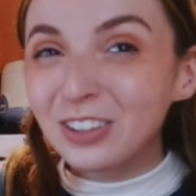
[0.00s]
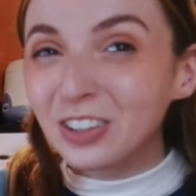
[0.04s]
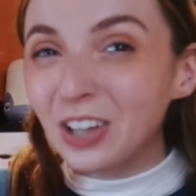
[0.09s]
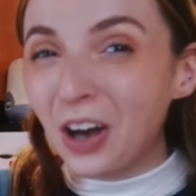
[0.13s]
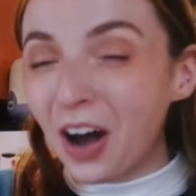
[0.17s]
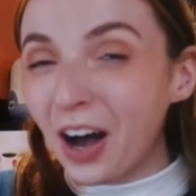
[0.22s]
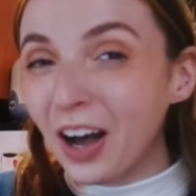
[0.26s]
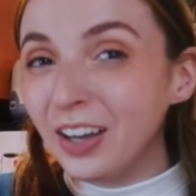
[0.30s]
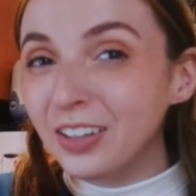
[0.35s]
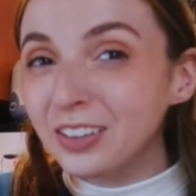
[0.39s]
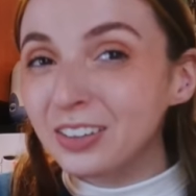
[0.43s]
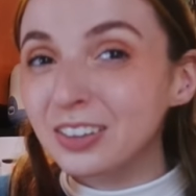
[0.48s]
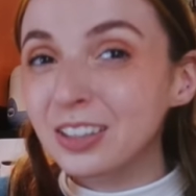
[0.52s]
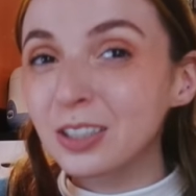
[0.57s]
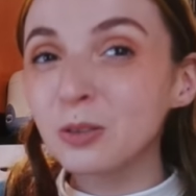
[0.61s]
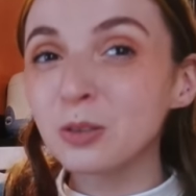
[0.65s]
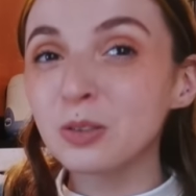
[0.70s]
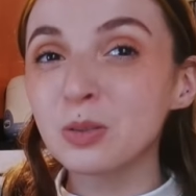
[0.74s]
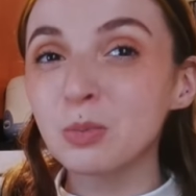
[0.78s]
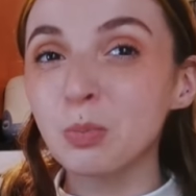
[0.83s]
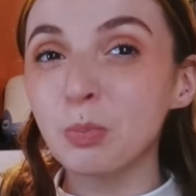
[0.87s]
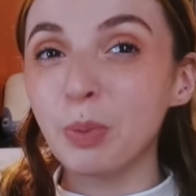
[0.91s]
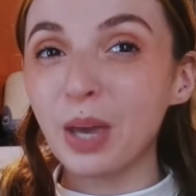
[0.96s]
thought there
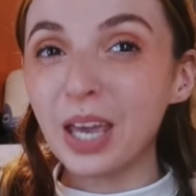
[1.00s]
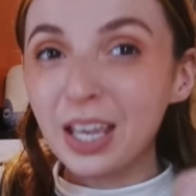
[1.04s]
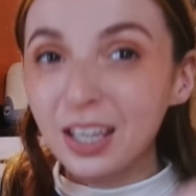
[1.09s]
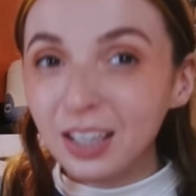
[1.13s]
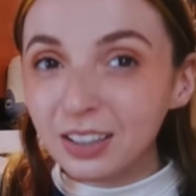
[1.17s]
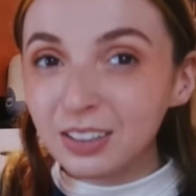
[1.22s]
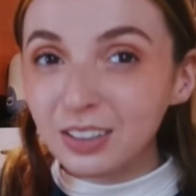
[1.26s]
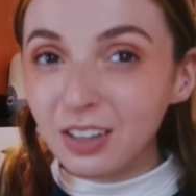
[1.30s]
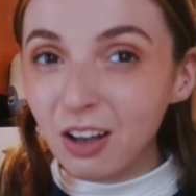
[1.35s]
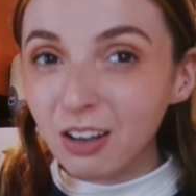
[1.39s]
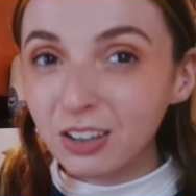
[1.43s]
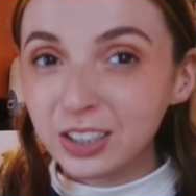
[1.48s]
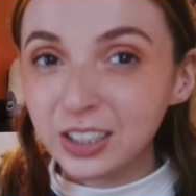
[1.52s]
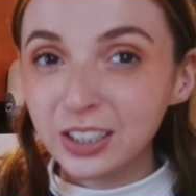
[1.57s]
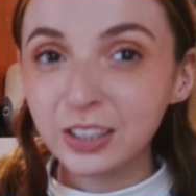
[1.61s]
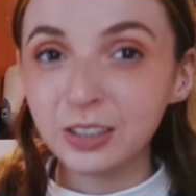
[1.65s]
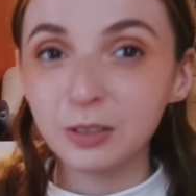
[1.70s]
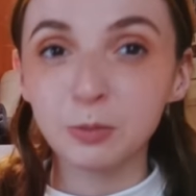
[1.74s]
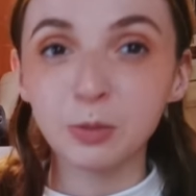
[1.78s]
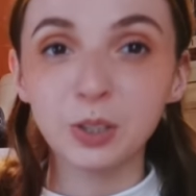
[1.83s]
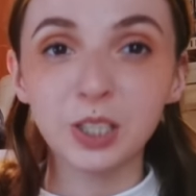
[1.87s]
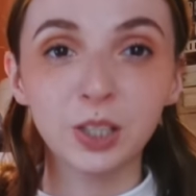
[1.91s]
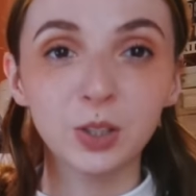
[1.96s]
was bacon on
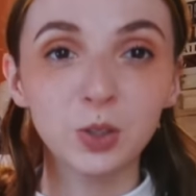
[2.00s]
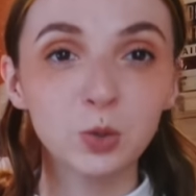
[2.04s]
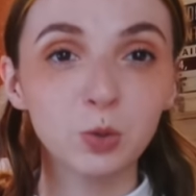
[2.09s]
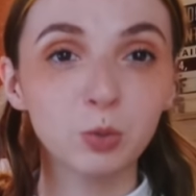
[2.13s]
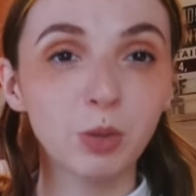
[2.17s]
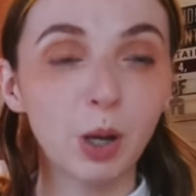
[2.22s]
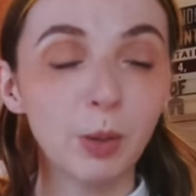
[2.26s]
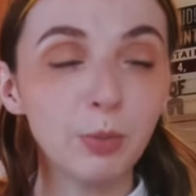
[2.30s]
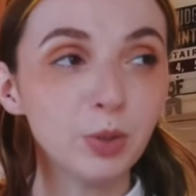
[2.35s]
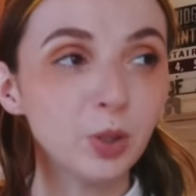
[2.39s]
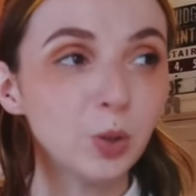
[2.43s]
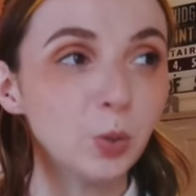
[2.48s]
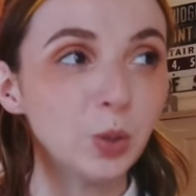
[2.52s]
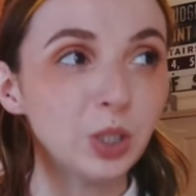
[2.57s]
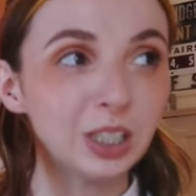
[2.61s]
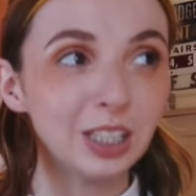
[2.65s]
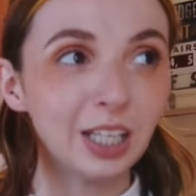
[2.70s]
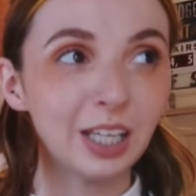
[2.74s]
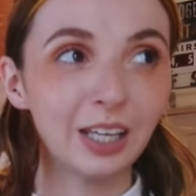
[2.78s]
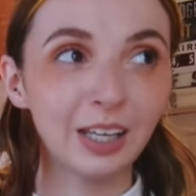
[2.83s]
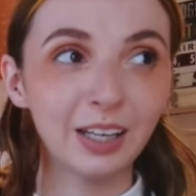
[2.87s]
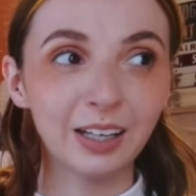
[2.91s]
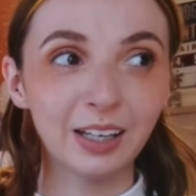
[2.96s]
it, because remember when
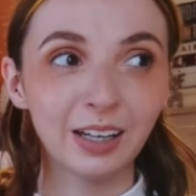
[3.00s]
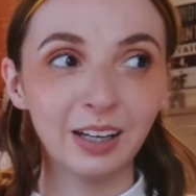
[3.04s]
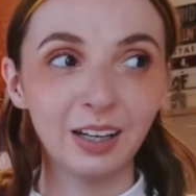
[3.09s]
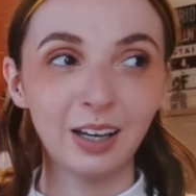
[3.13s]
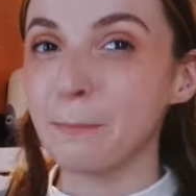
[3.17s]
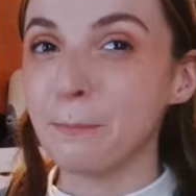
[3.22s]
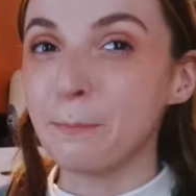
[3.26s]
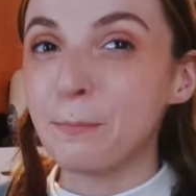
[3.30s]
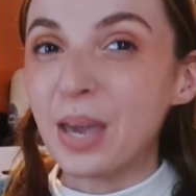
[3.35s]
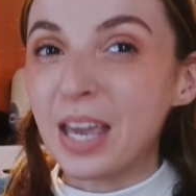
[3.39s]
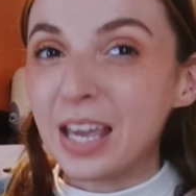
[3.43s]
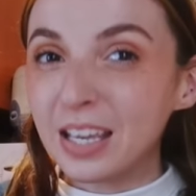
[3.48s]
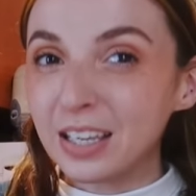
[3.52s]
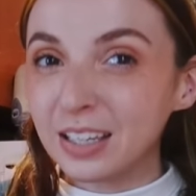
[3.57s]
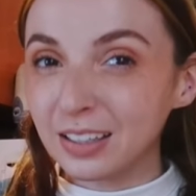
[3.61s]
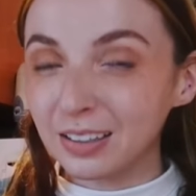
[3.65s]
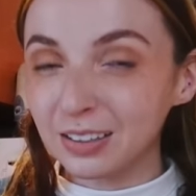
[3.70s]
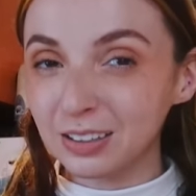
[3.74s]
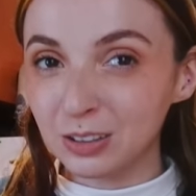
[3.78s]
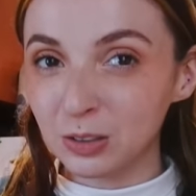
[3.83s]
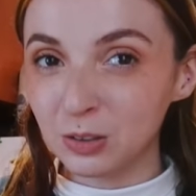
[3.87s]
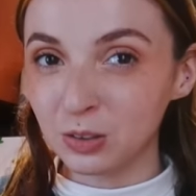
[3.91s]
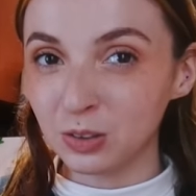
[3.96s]
like
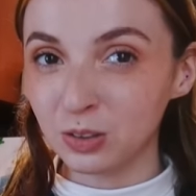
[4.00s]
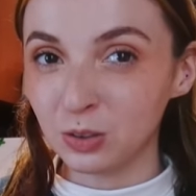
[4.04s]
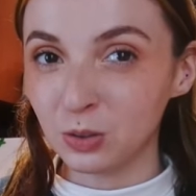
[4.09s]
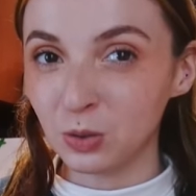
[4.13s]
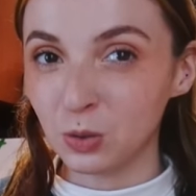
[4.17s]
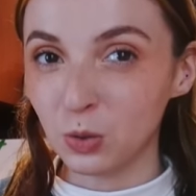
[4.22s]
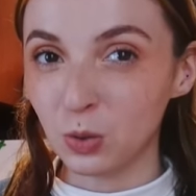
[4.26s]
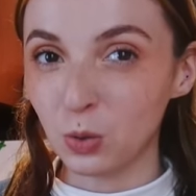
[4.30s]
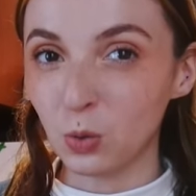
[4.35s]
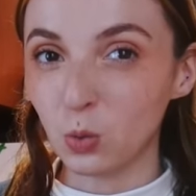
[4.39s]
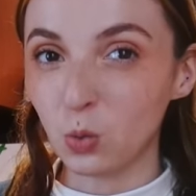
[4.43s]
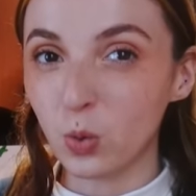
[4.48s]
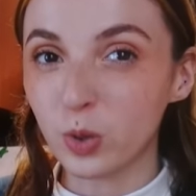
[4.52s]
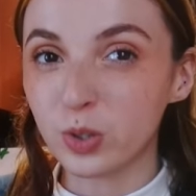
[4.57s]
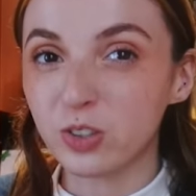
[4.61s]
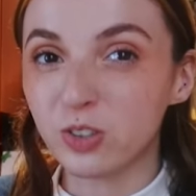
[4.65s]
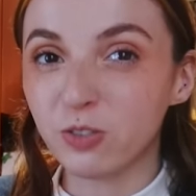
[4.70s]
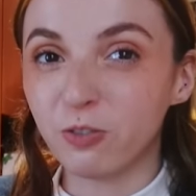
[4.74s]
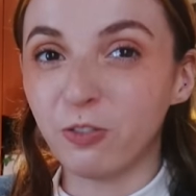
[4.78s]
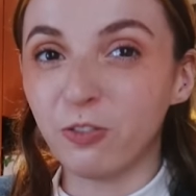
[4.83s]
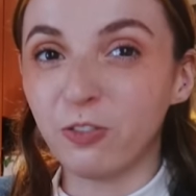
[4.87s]
bacon was